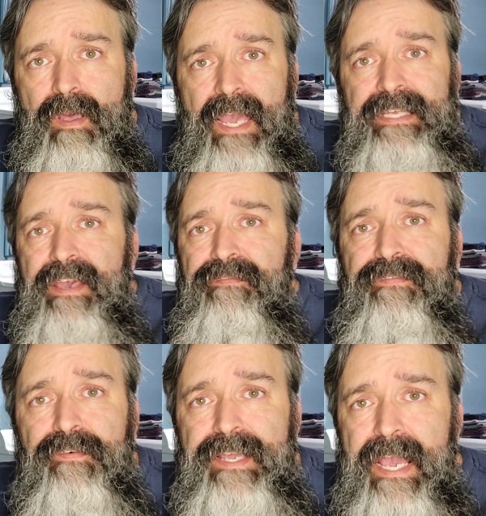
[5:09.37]
and get
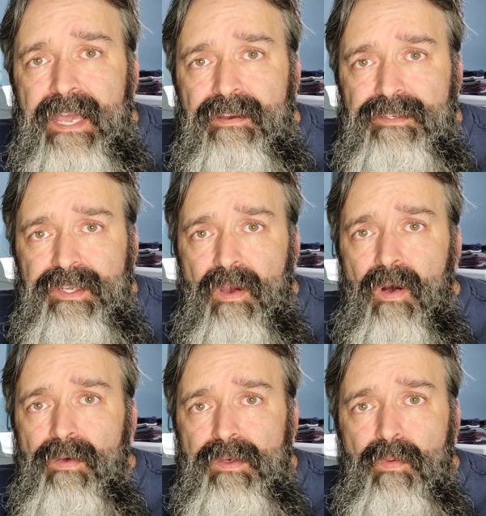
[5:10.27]
free energy
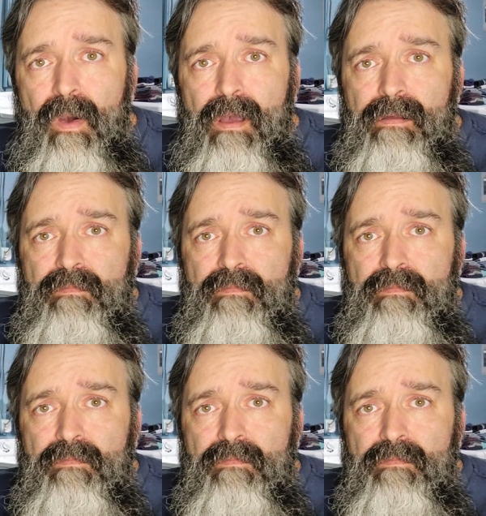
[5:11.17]
all you want,